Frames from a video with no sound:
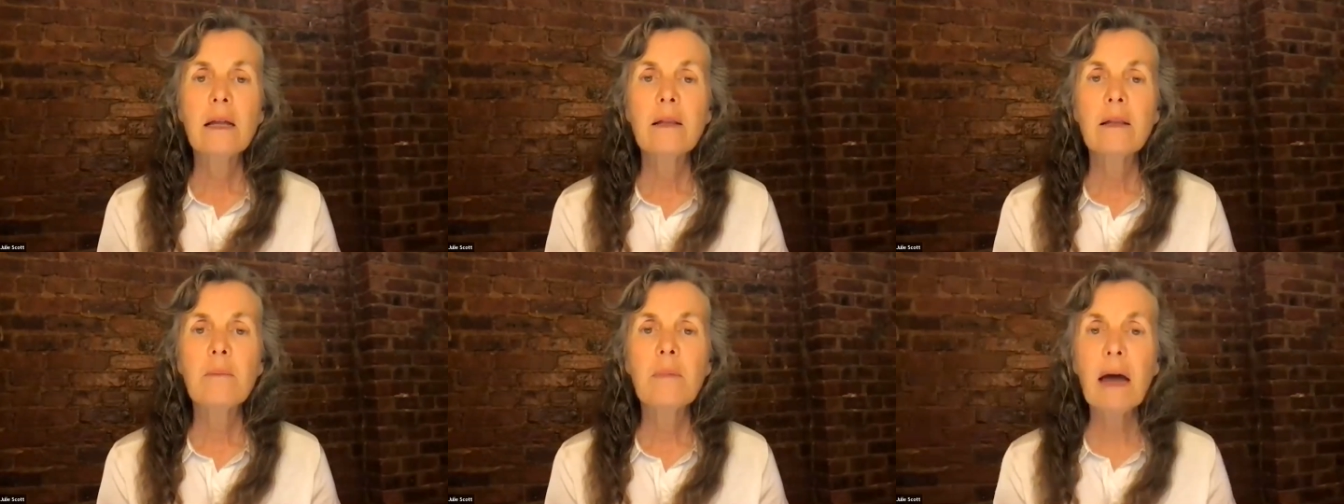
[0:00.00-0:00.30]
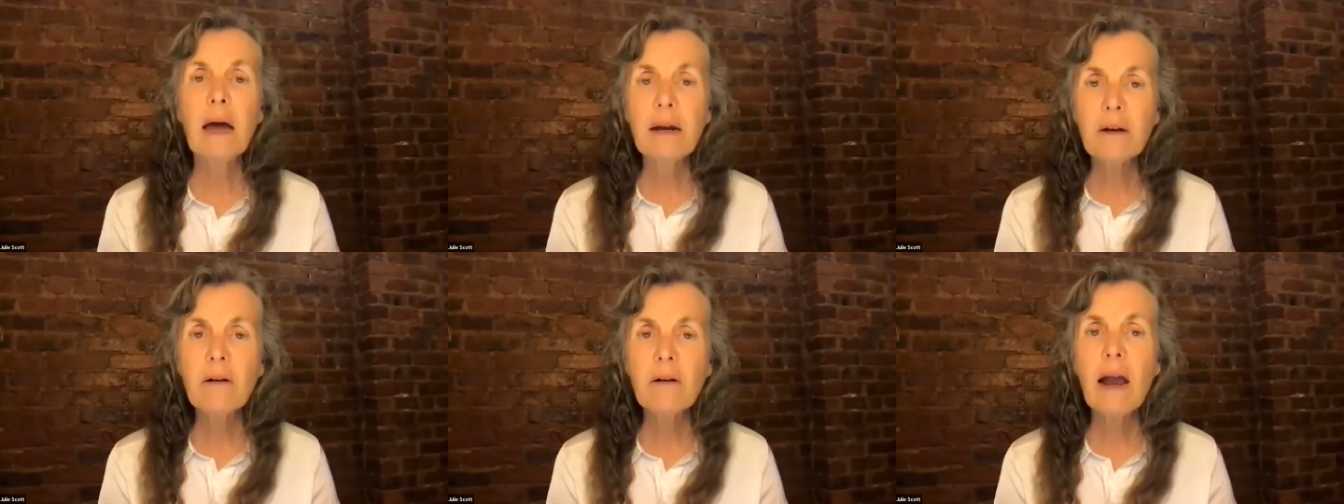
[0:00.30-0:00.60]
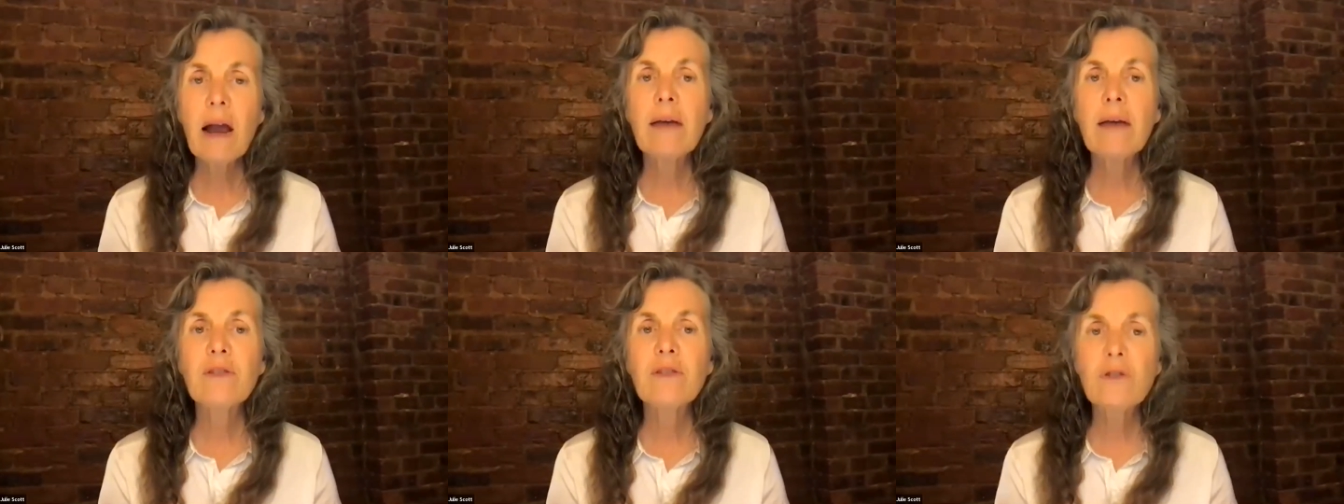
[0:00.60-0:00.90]
the
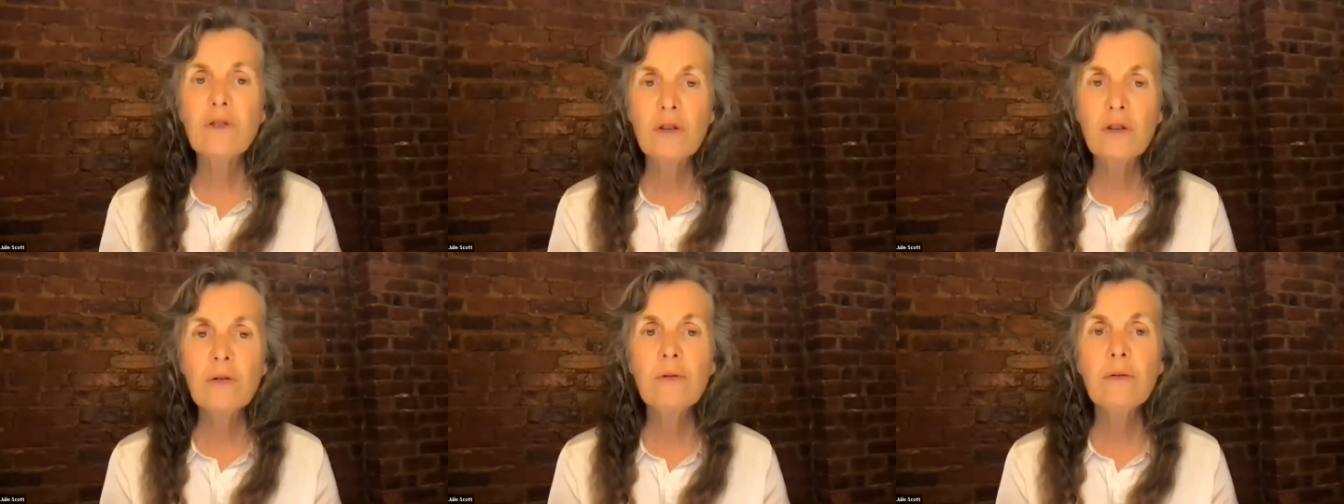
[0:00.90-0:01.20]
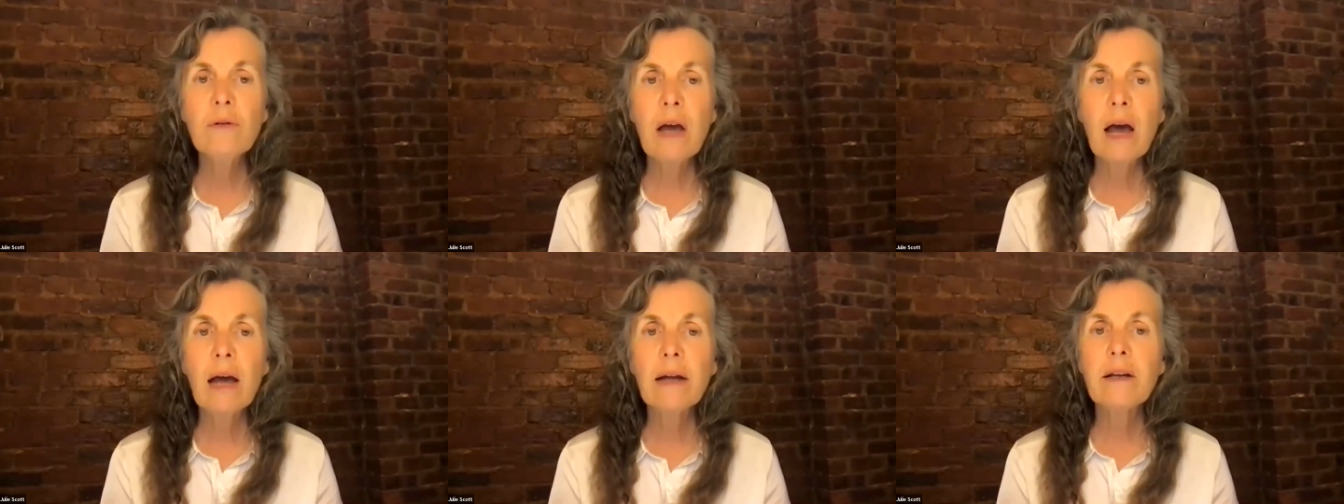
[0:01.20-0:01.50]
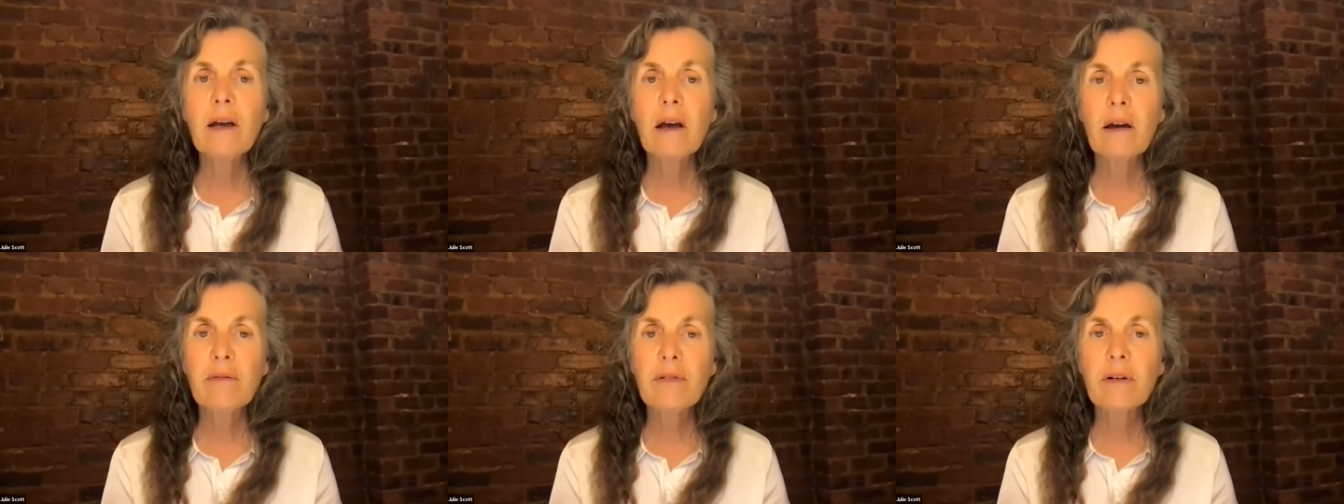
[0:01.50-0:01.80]
monographs do not
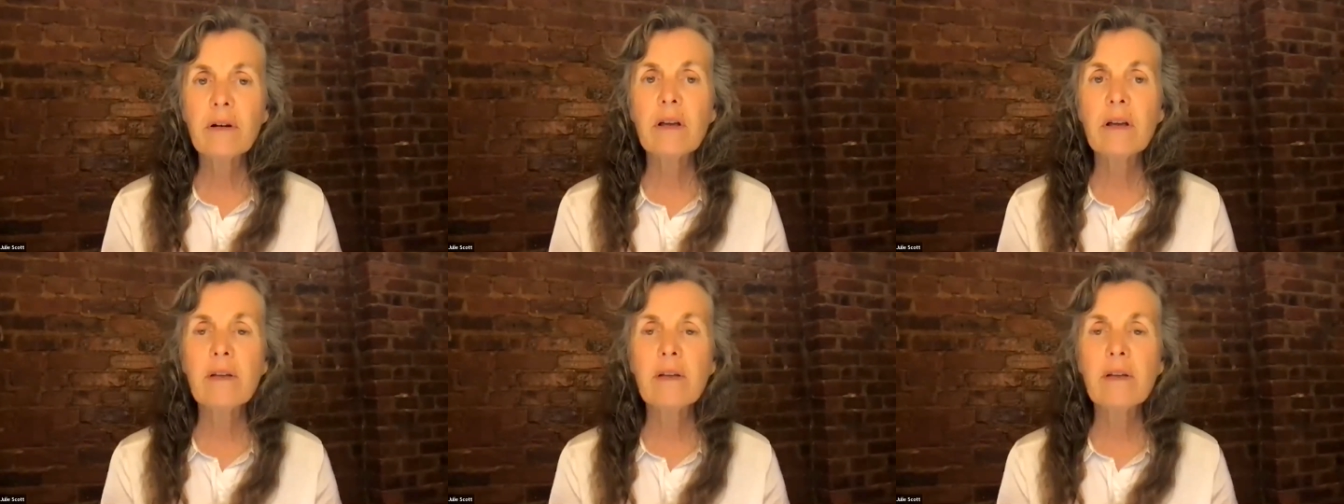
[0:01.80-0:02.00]
cover